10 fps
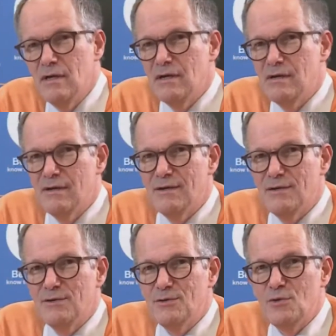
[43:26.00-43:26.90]

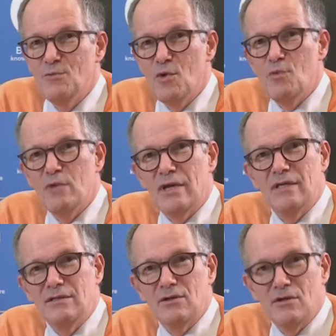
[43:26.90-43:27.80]
the more we
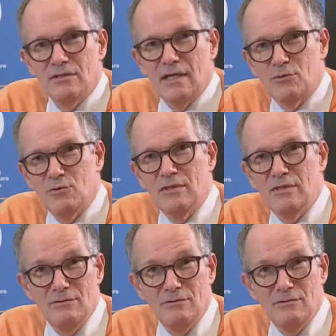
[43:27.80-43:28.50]
get in contact with